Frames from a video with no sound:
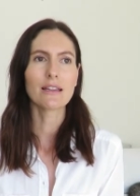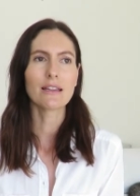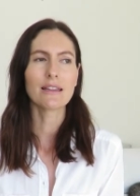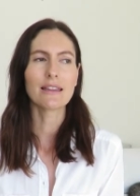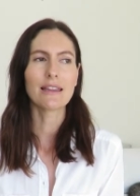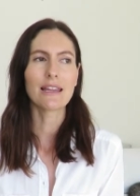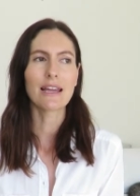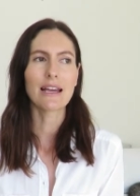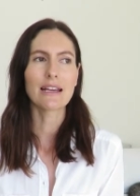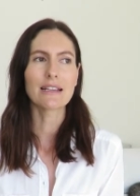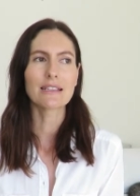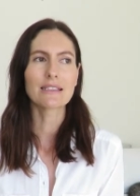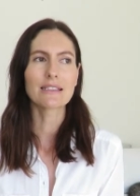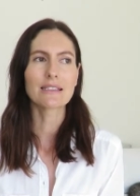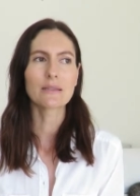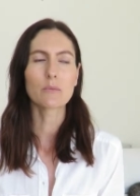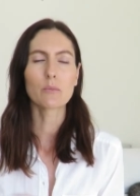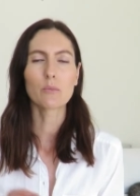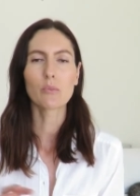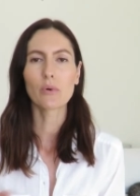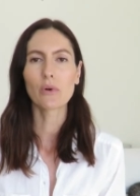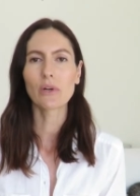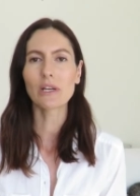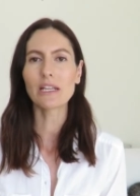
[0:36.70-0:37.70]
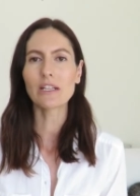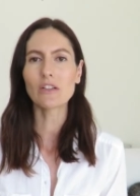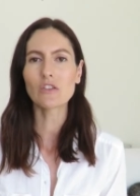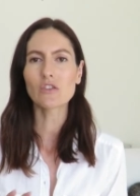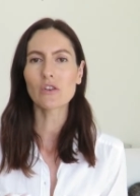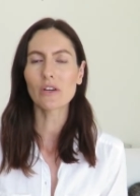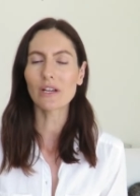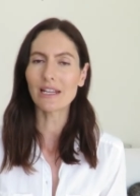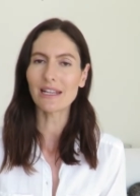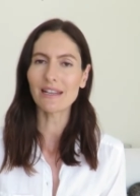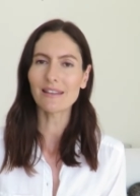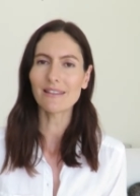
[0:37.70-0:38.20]
there's some pretty
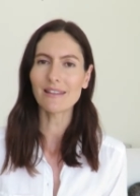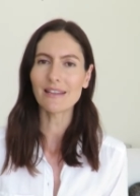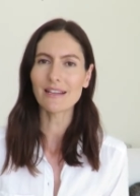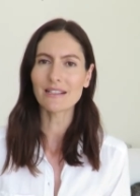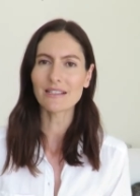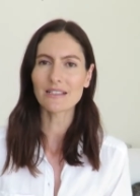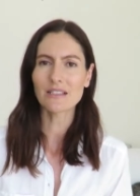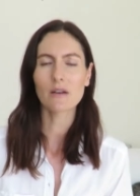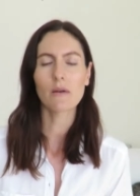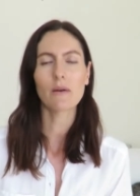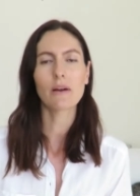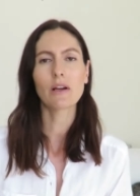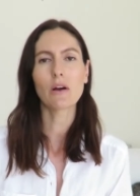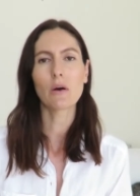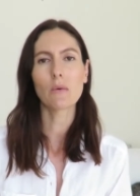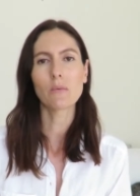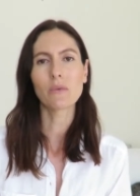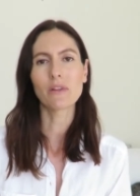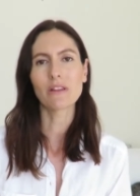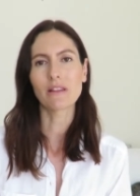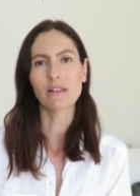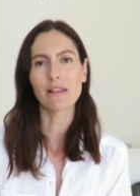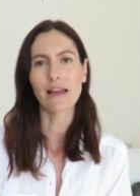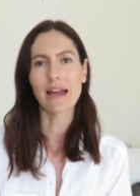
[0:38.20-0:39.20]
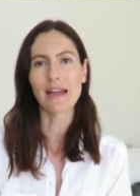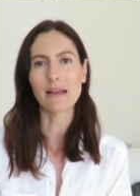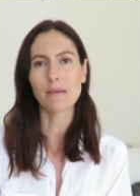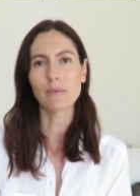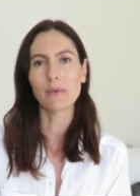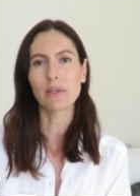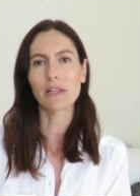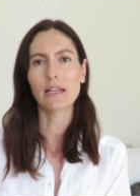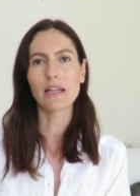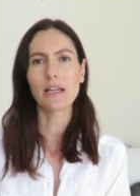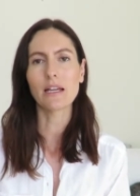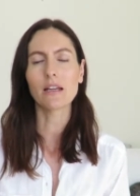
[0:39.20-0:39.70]
tricky things going on with
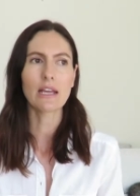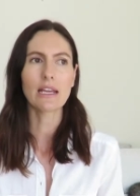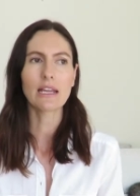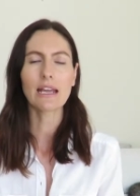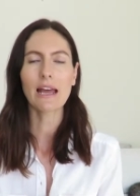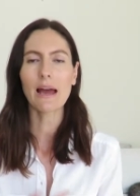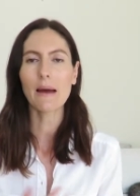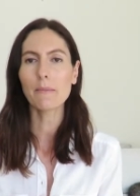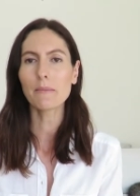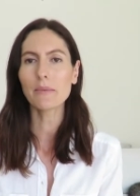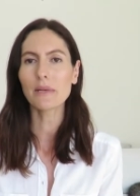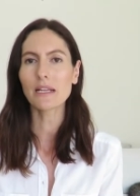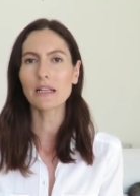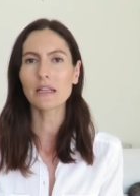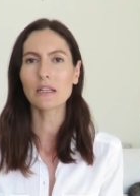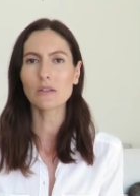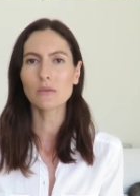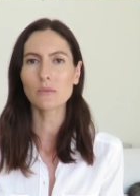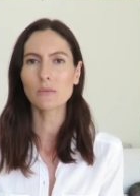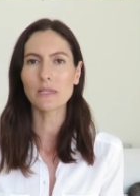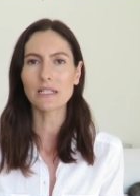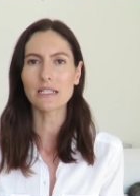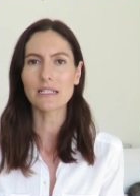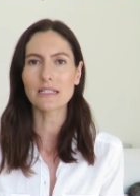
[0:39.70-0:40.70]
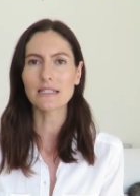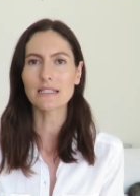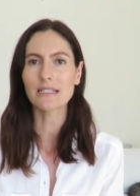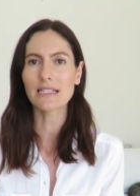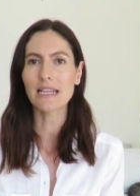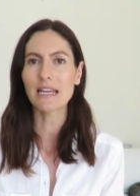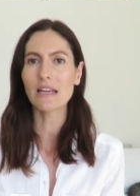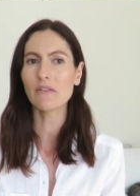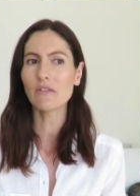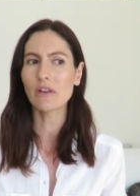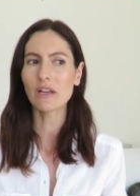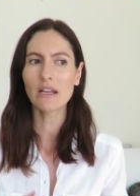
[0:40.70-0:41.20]
labeling. It can be a little bit
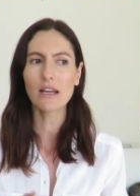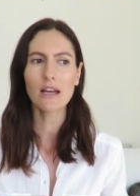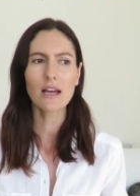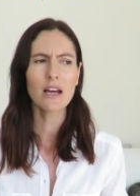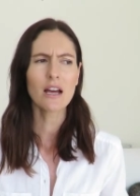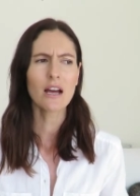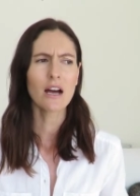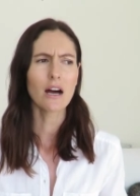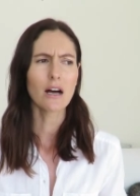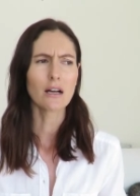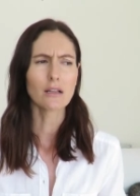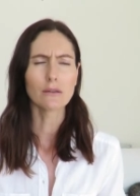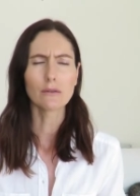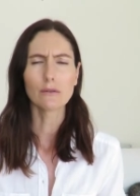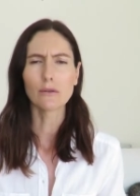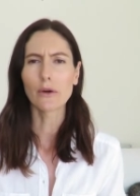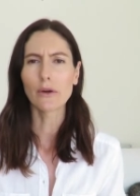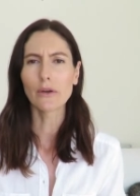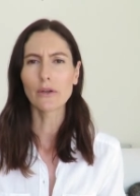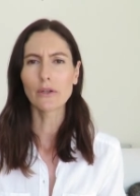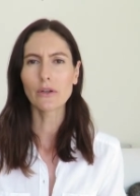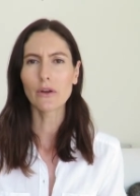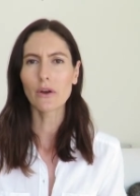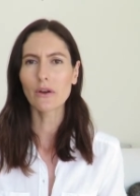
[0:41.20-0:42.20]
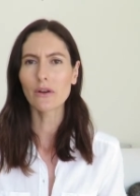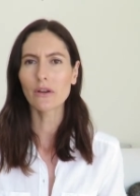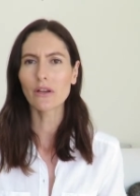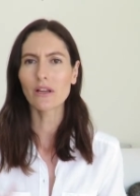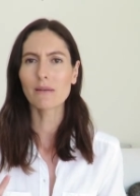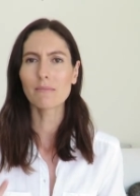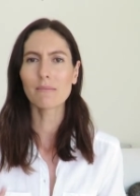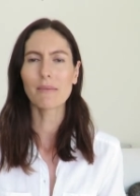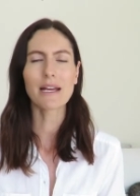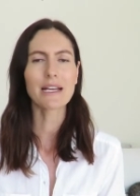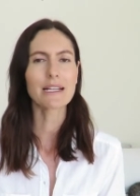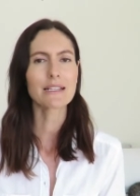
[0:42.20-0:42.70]
deceiving. A logo
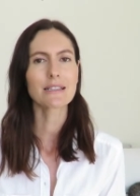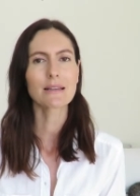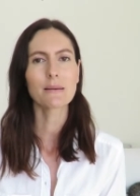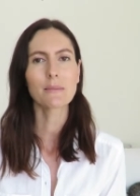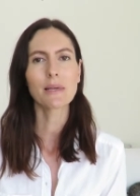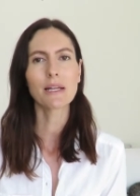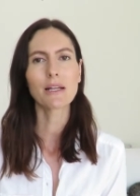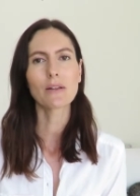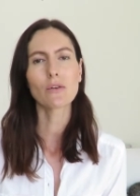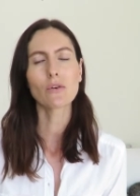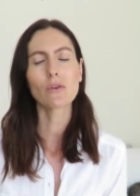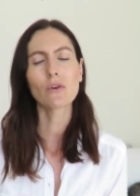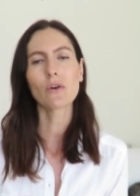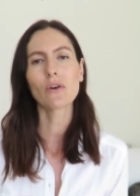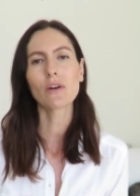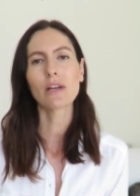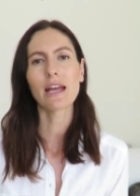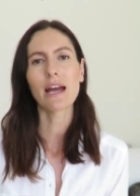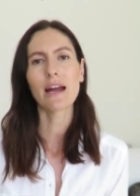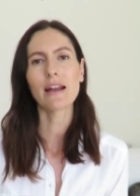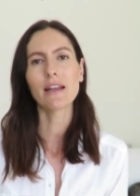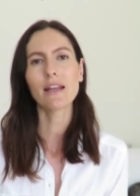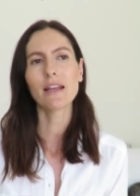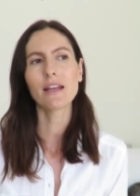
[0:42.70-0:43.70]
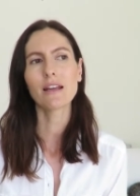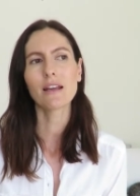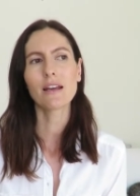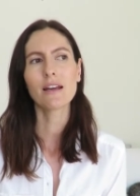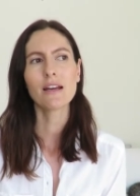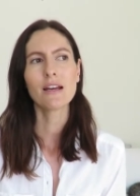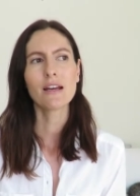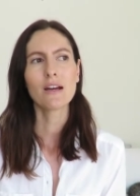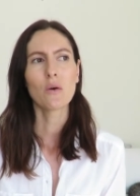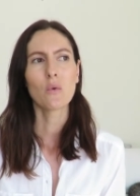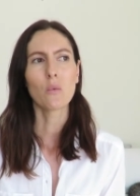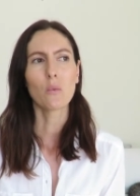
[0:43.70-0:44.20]
can make something look organic.
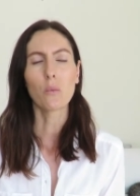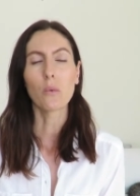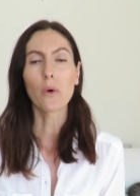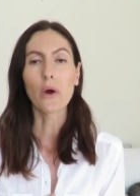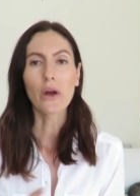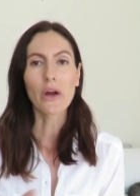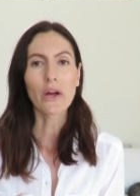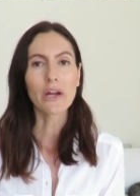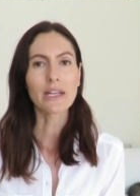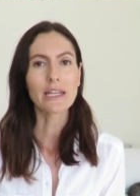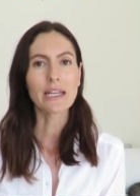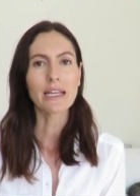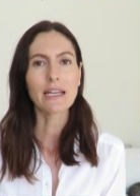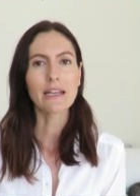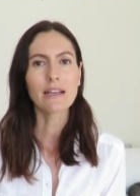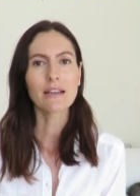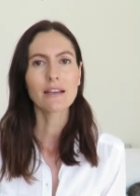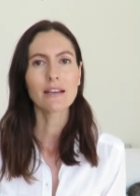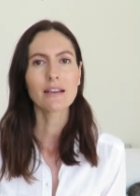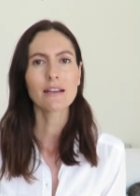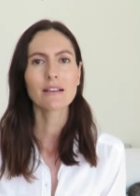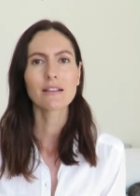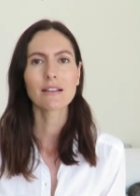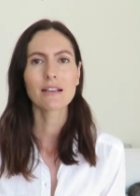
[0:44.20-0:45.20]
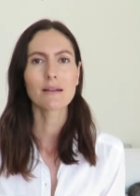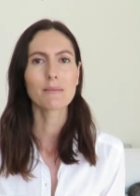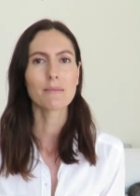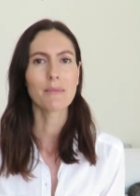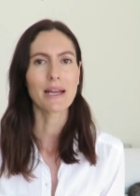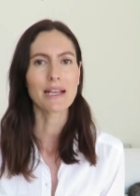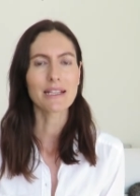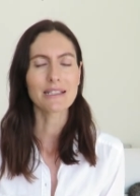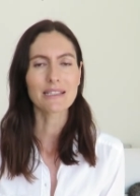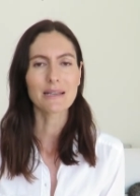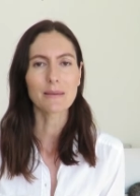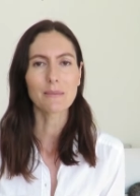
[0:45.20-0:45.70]
Wording can
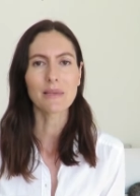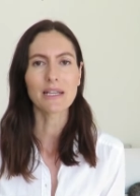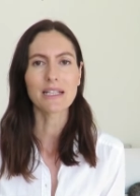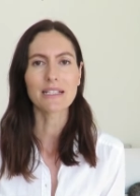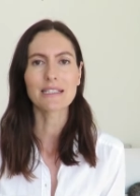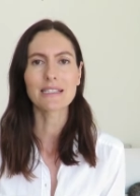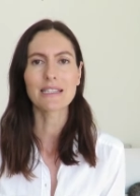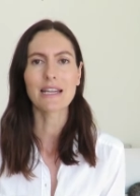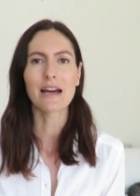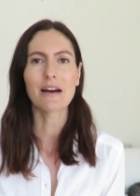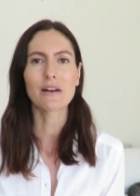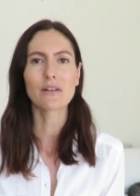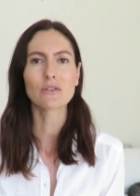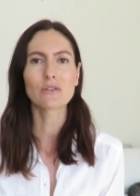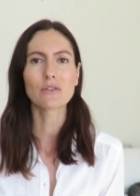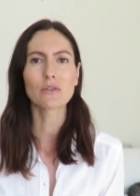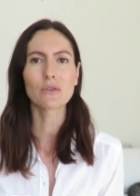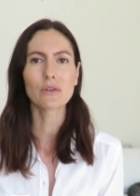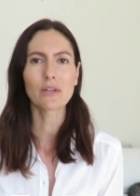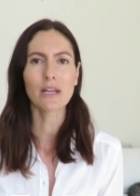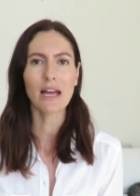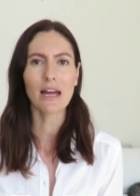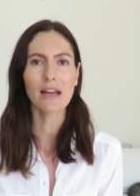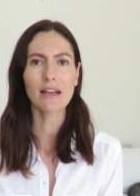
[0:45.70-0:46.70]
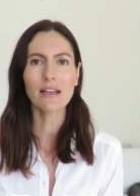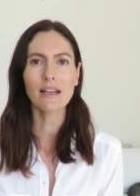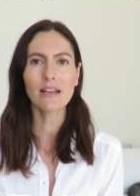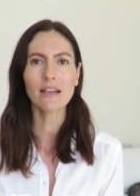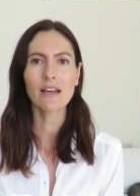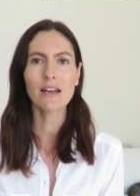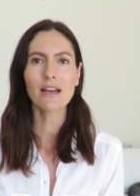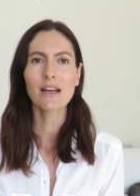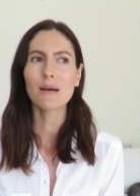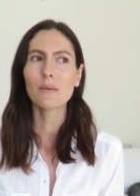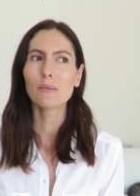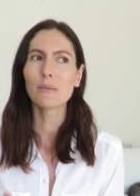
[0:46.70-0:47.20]
make something sound
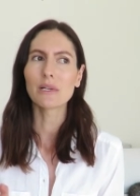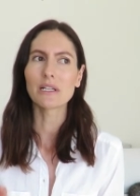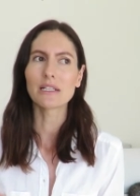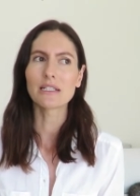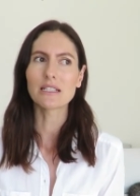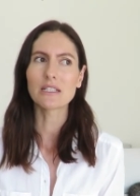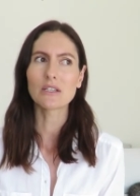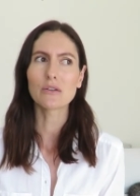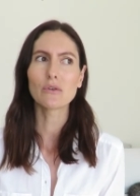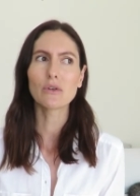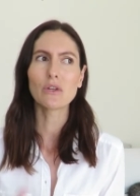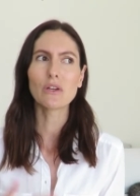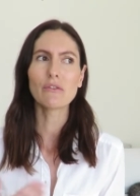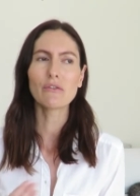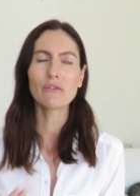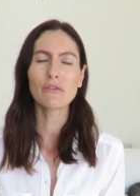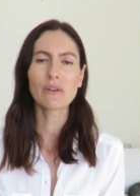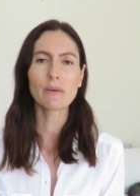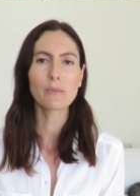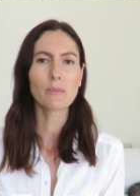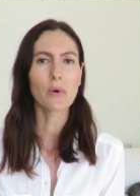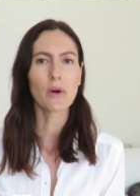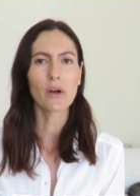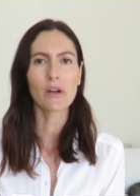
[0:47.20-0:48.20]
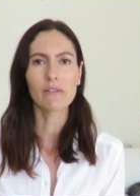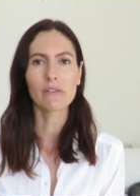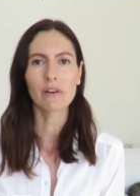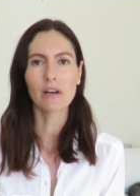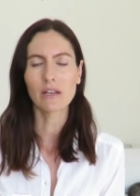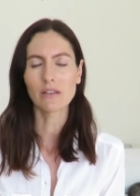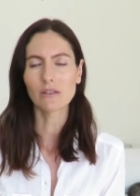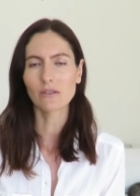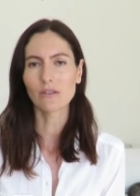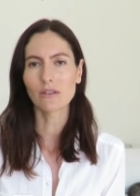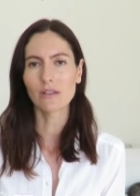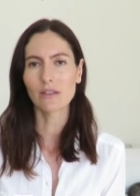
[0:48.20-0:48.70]
organic, but until you flip over
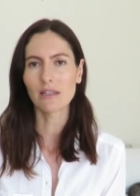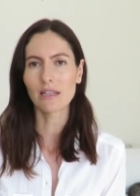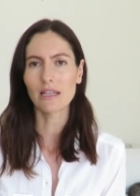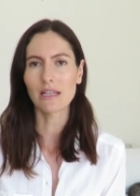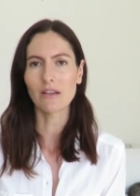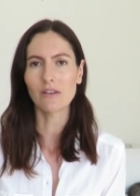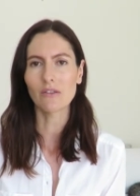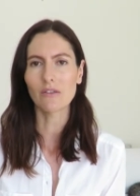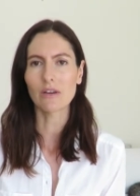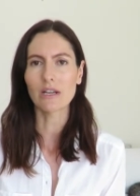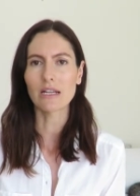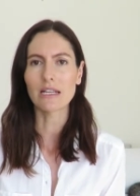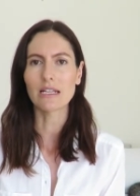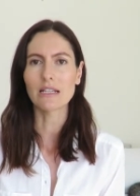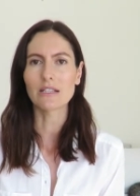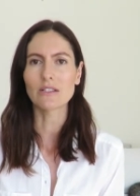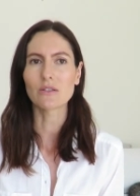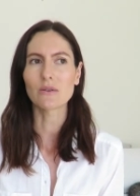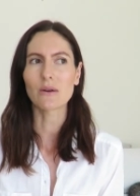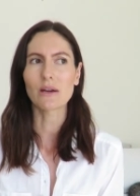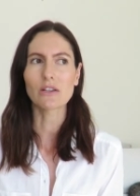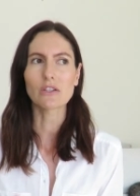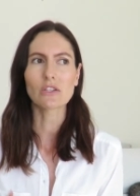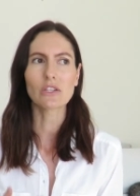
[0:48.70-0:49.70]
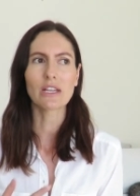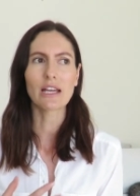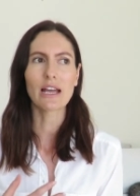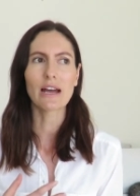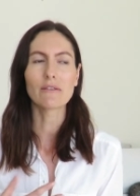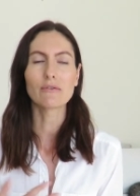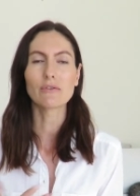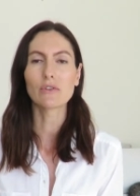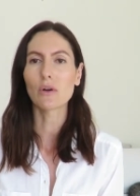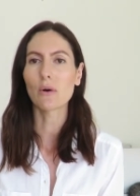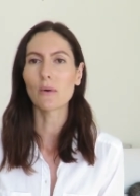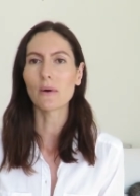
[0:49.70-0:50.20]
and look at the ingredients, you actually
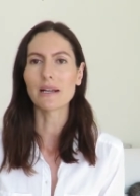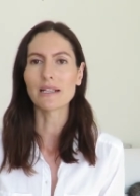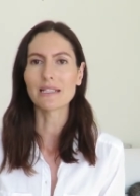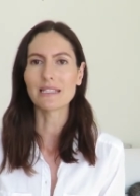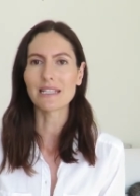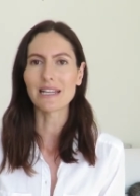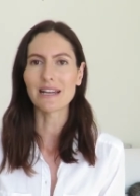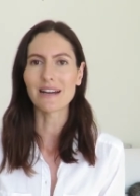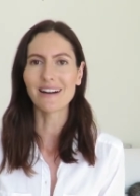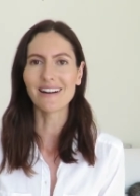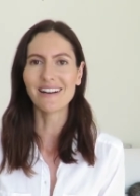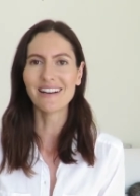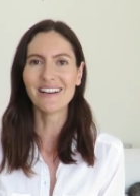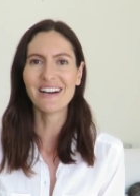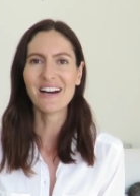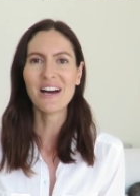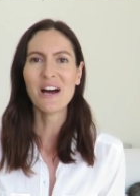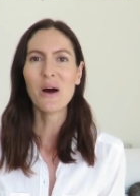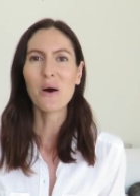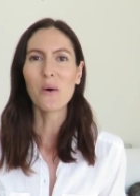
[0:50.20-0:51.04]
have no idea